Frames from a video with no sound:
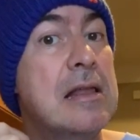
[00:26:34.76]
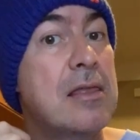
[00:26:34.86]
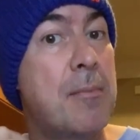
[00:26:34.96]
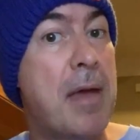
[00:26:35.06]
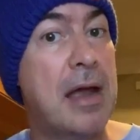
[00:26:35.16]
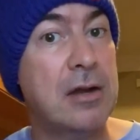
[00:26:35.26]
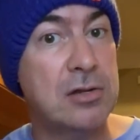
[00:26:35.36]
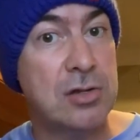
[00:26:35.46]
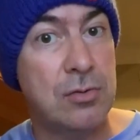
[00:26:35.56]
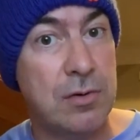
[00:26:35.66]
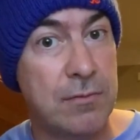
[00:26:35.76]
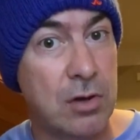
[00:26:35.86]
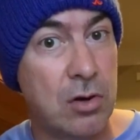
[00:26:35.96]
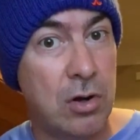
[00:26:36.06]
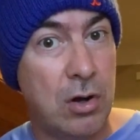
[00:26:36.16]
the magnitude of the
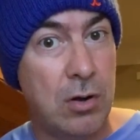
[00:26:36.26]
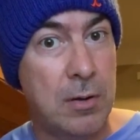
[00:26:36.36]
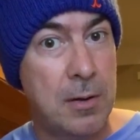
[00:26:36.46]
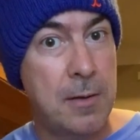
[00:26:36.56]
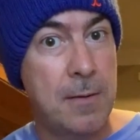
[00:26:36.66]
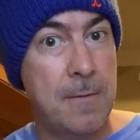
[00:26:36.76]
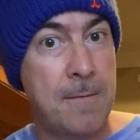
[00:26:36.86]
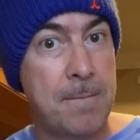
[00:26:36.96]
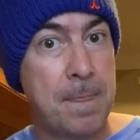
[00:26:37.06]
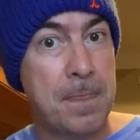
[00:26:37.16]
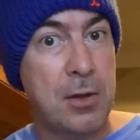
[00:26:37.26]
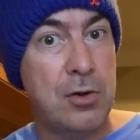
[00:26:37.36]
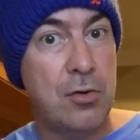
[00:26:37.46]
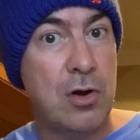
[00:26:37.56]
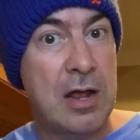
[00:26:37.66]
call.
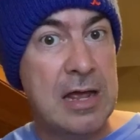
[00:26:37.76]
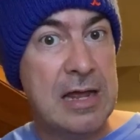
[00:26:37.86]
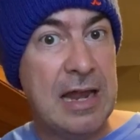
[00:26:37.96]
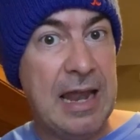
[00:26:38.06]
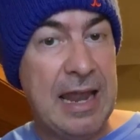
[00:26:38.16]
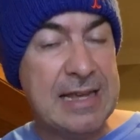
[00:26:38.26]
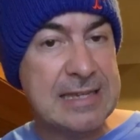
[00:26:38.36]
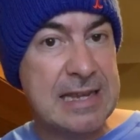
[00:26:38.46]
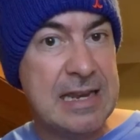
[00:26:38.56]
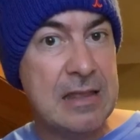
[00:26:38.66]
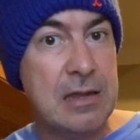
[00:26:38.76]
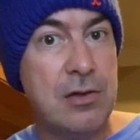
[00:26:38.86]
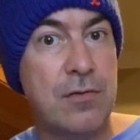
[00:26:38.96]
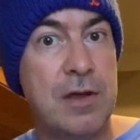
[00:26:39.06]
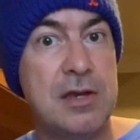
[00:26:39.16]
You're lessening the
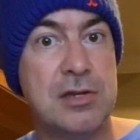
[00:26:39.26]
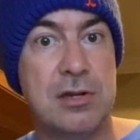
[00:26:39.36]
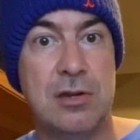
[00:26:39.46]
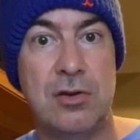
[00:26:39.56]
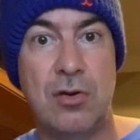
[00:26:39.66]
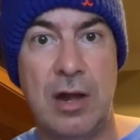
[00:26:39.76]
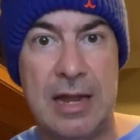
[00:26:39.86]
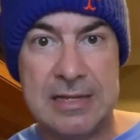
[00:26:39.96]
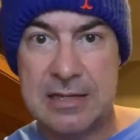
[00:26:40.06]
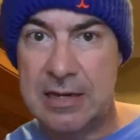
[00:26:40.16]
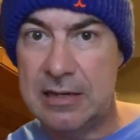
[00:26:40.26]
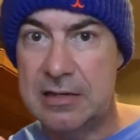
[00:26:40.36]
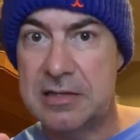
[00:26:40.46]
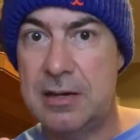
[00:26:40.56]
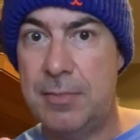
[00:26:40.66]
innervation. You're lessening the
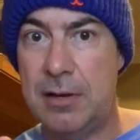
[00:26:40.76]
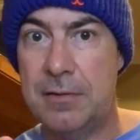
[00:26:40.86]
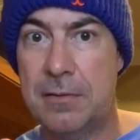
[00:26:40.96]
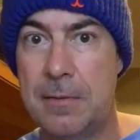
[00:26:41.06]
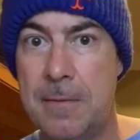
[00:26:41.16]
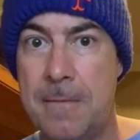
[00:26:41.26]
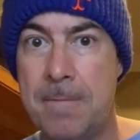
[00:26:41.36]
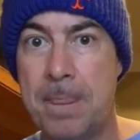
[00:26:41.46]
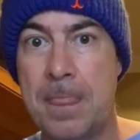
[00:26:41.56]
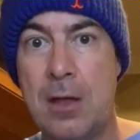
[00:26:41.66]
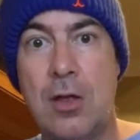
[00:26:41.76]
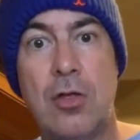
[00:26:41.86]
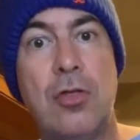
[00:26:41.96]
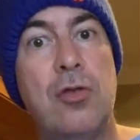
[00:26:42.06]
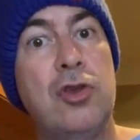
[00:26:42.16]
stimulus.
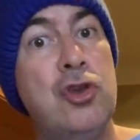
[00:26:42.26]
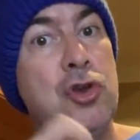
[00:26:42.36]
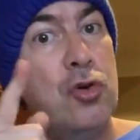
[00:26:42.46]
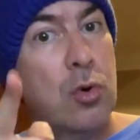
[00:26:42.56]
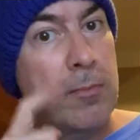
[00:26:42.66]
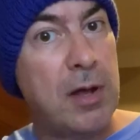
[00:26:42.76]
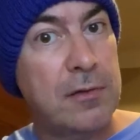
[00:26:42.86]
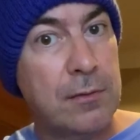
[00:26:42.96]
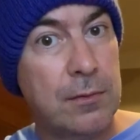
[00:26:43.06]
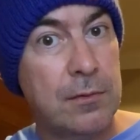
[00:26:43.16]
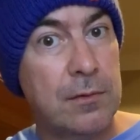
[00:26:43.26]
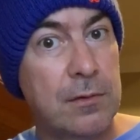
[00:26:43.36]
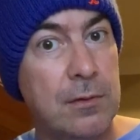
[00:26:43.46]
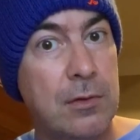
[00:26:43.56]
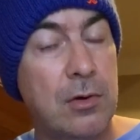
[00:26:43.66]
The, your muscles
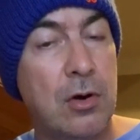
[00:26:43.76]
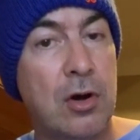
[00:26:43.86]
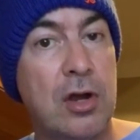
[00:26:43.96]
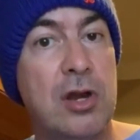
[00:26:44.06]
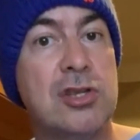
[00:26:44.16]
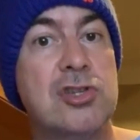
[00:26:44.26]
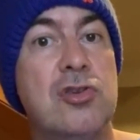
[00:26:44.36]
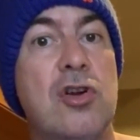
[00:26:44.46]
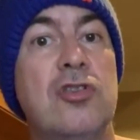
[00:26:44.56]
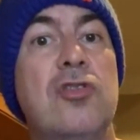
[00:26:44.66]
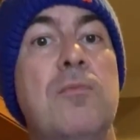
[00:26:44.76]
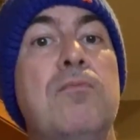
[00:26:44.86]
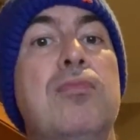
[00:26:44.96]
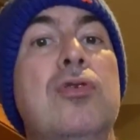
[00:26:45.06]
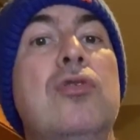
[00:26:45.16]
are going to start to
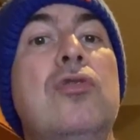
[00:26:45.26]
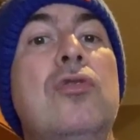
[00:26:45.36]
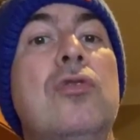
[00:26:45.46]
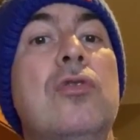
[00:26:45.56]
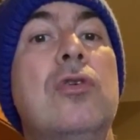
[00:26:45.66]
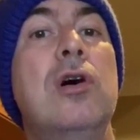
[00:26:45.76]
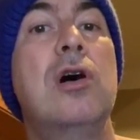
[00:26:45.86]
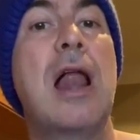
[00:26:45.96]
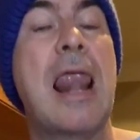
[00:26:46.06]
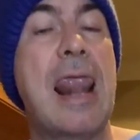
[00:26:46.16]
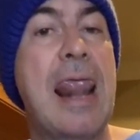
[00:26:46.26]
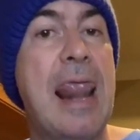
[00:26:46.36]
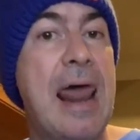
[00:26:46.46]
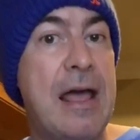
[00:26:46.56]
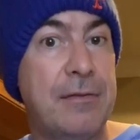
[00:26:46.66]
pull
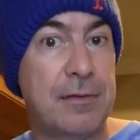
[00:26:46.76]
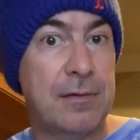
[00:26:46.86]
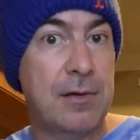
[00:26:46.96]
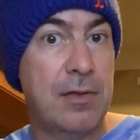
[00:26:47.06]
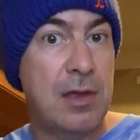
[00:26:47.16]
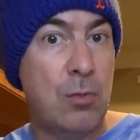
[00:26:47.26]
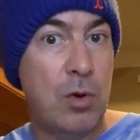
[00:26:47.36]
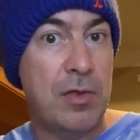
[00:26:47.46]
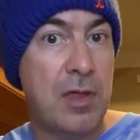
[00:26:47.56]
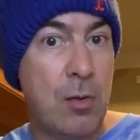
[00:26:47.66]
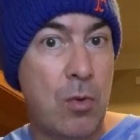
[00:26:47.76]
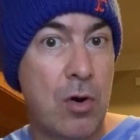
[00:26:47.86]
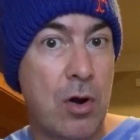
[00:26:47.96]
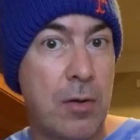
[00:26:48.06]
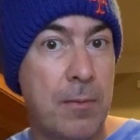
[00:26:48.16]
less than what they
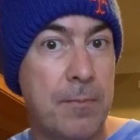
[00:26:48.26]
were